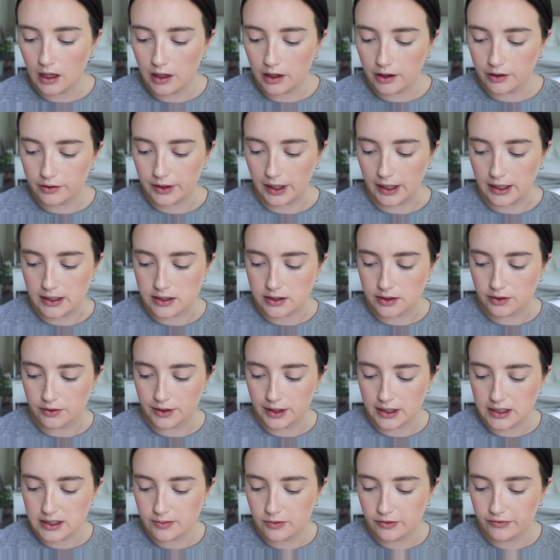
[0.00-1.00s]
Okay, so
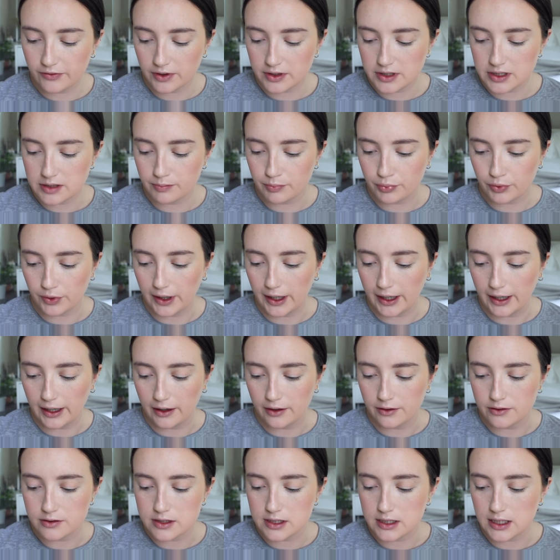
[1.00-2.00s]
let's move on to
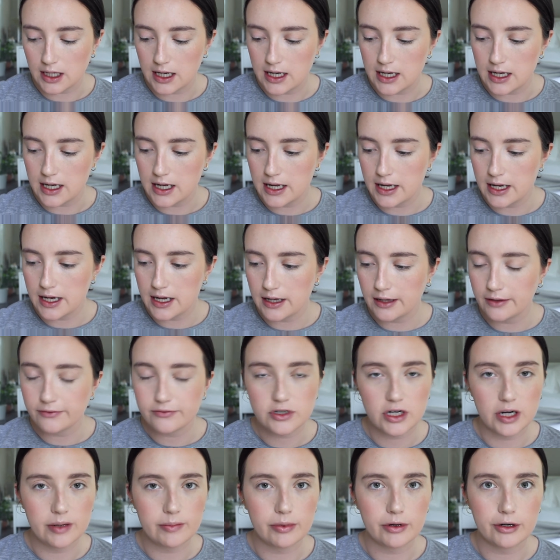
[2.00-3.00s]
brows. I have
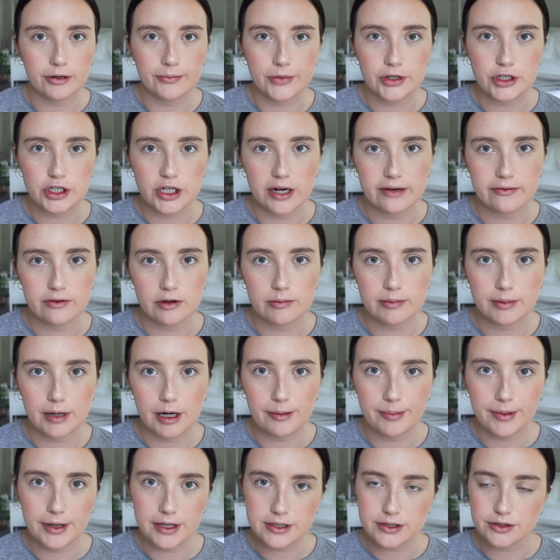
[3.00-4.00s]
tried pretty much every
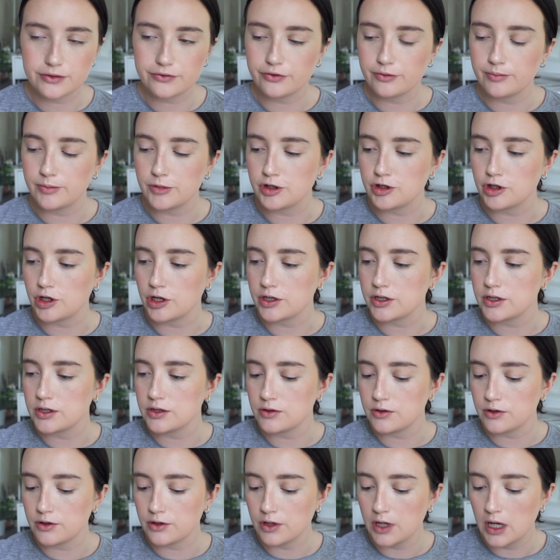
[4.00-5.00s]
brow pencil from the
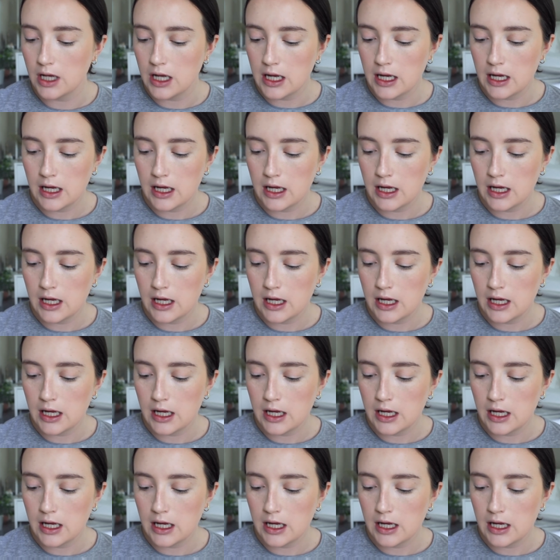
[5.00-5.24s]
drugstore.